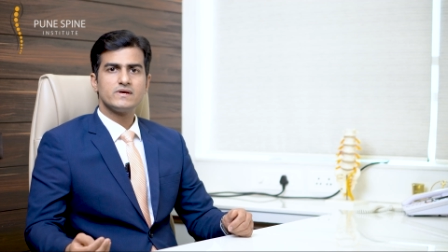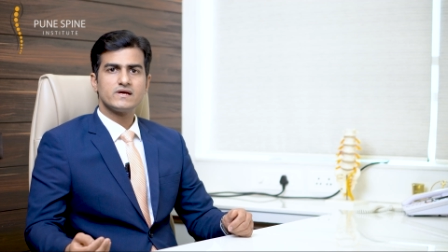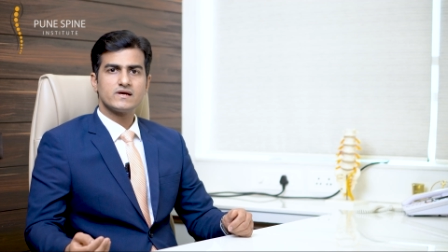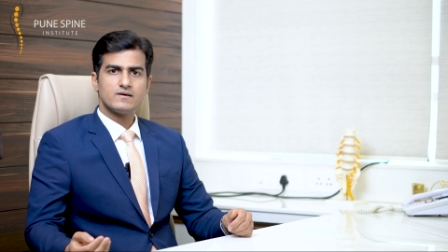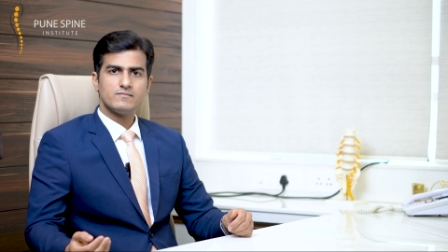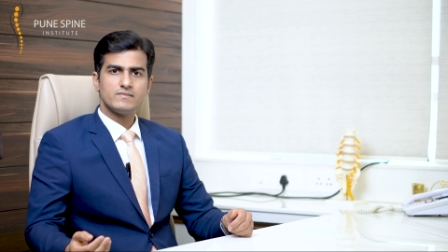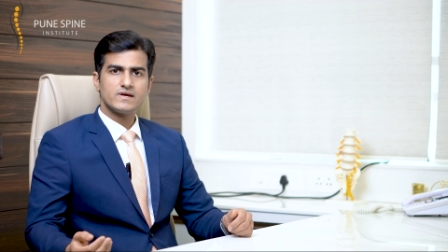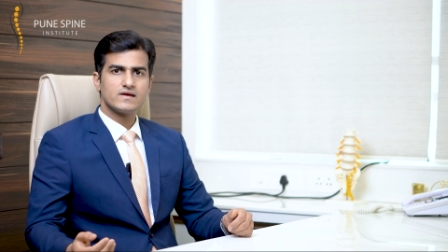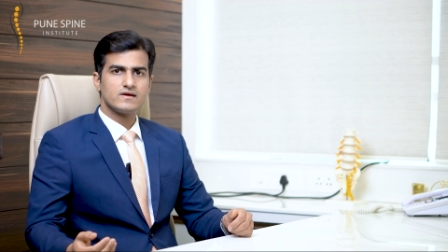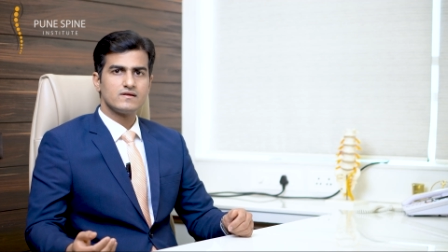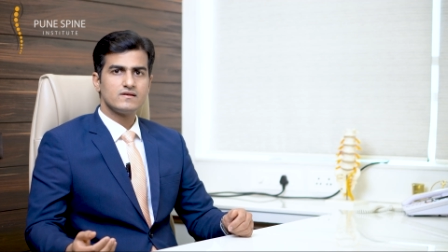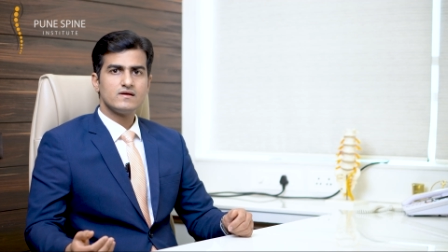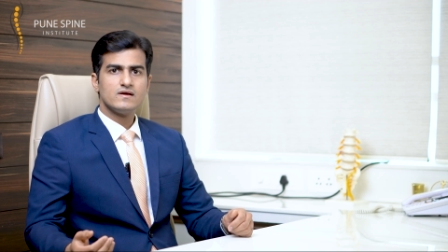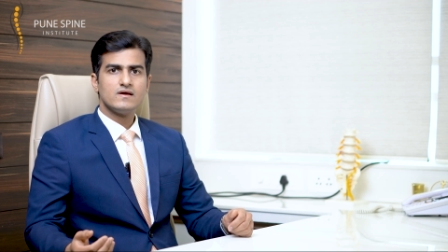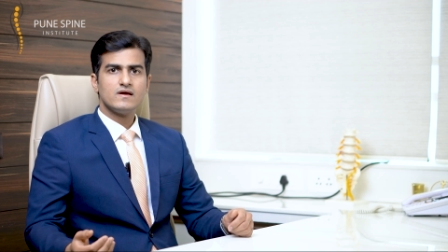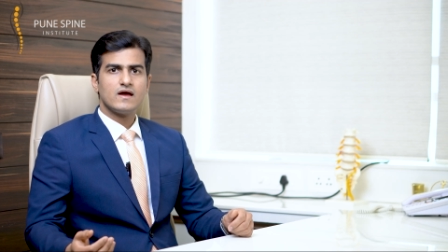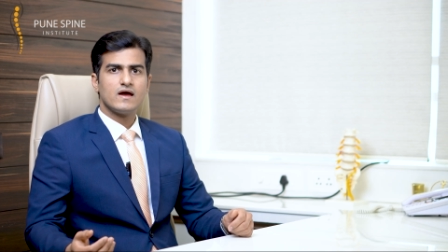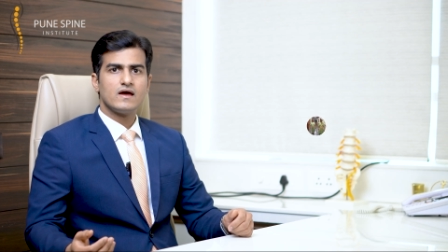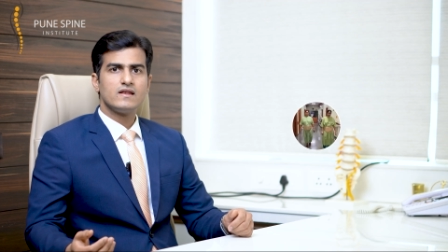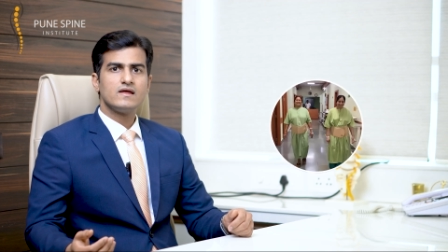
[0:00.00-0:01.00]
be coming in
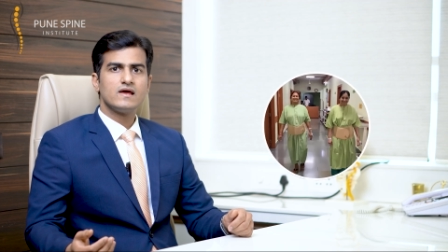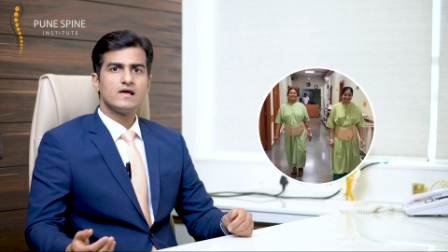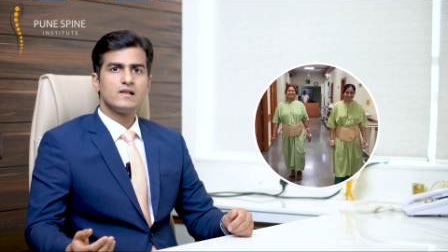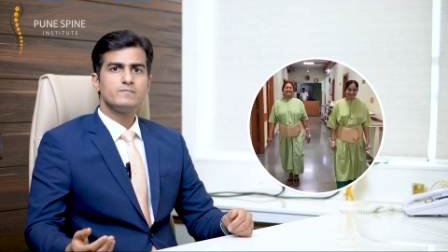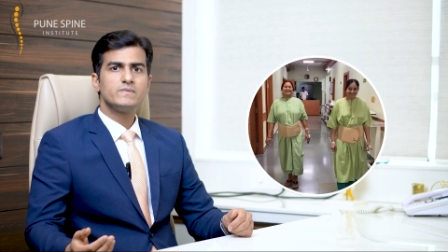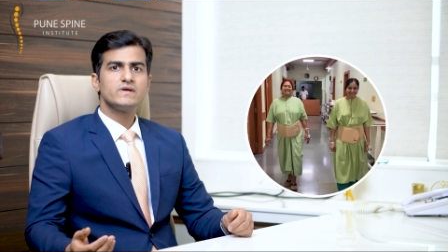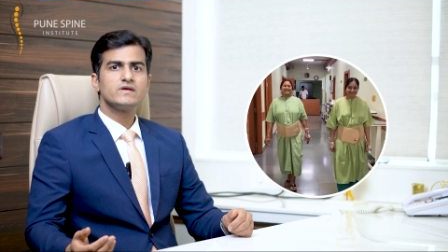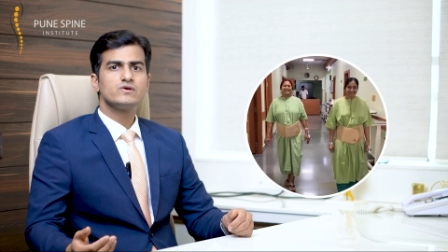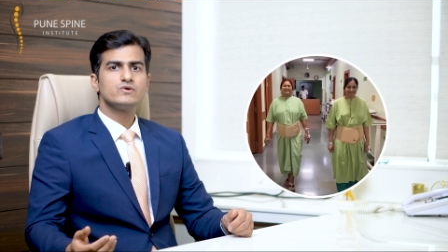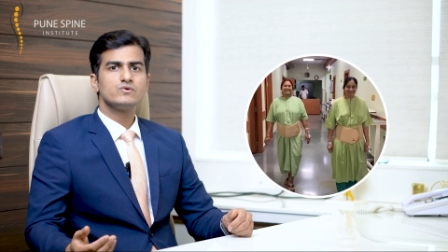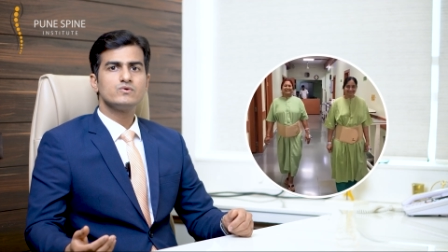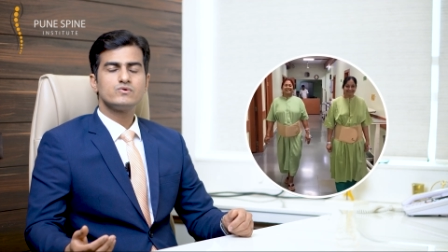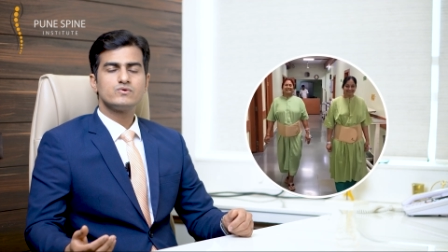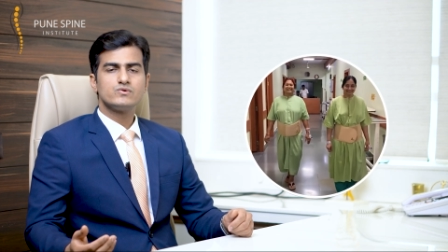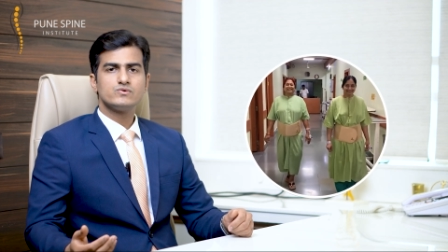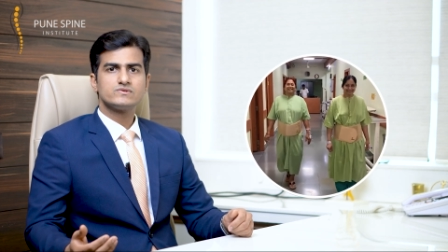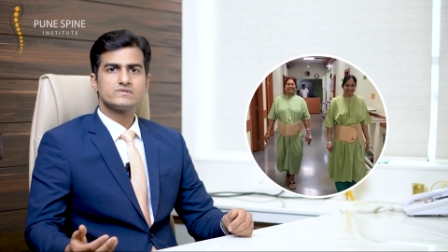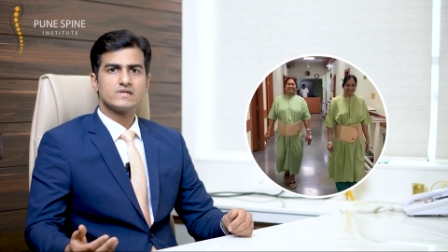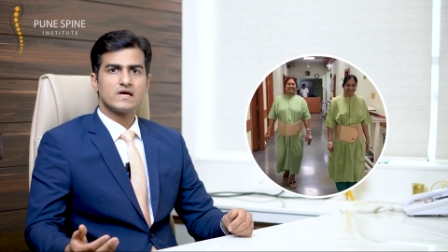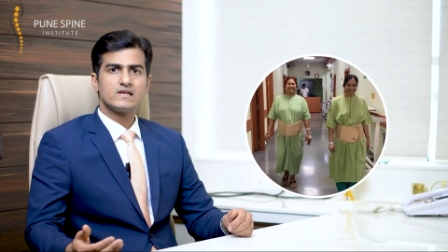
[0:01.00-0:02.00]
and helping you
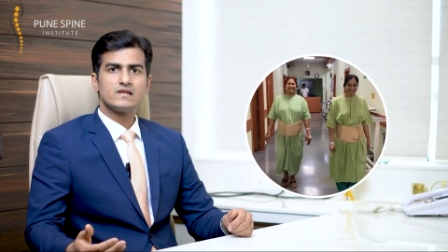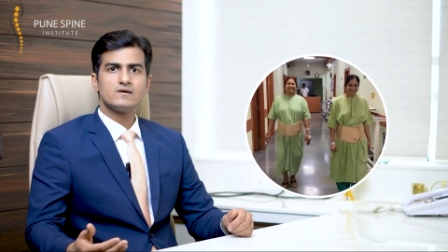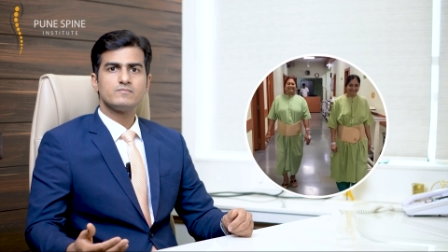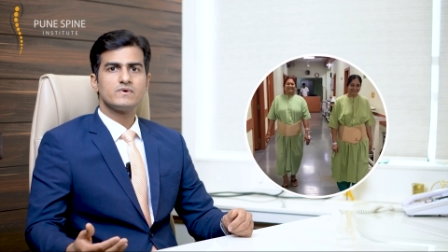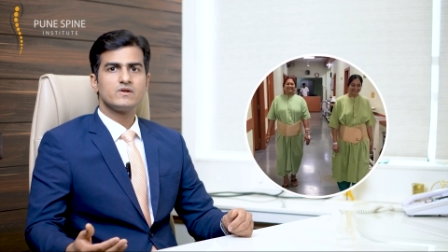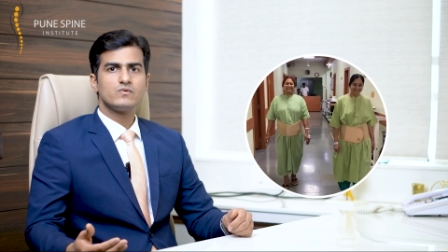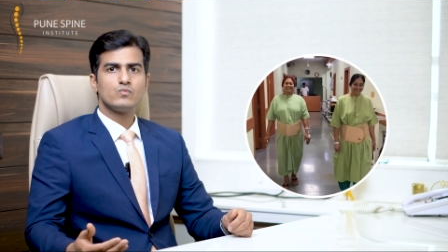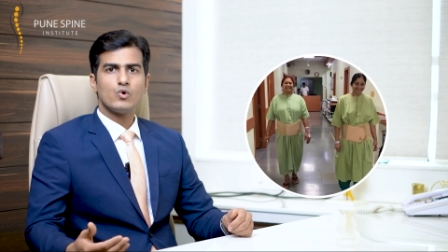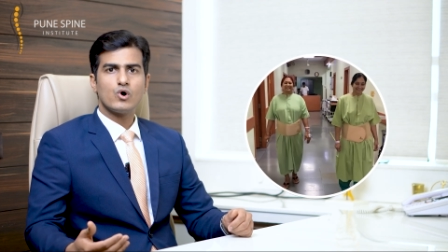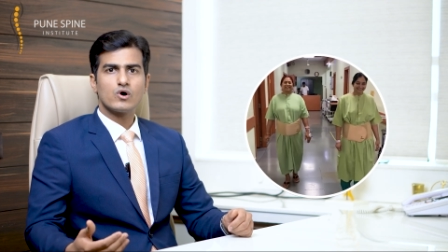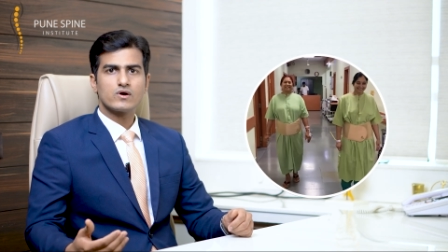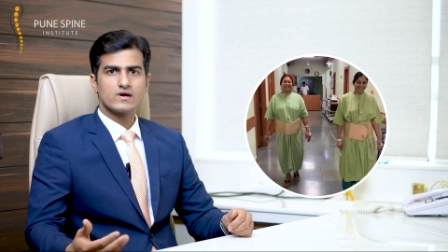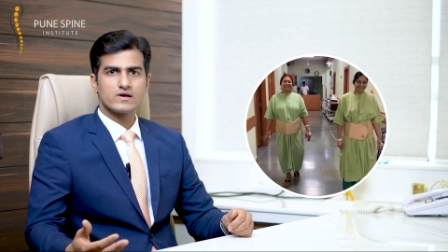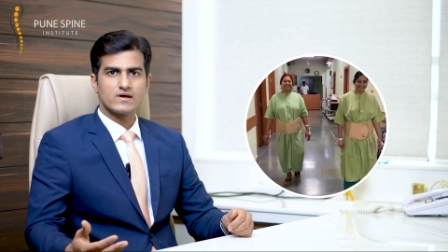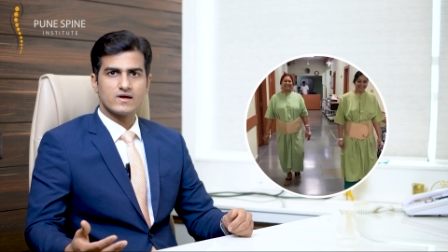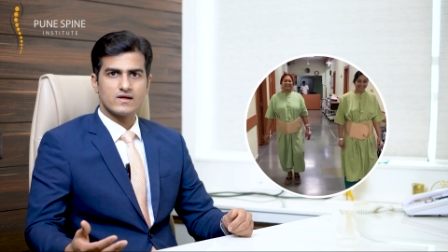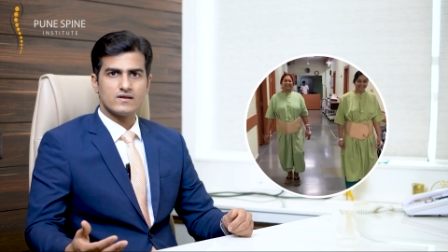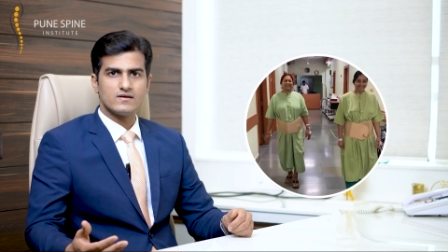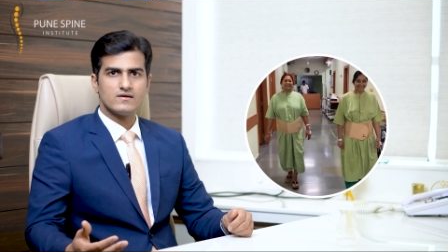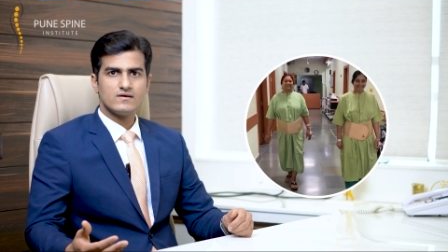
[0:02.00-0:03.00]
to stand up and walk
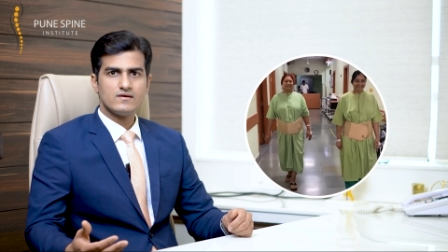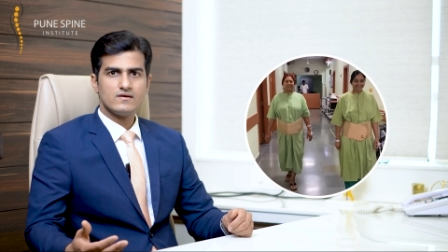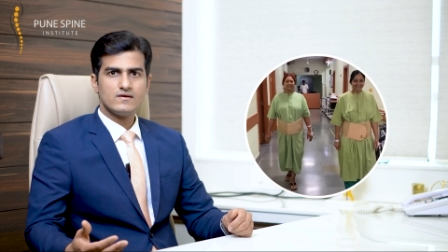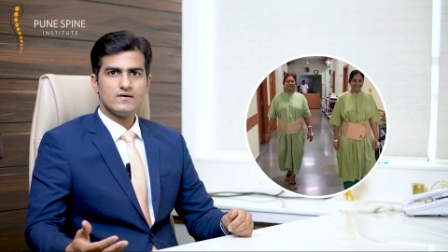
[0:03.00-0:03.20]
again.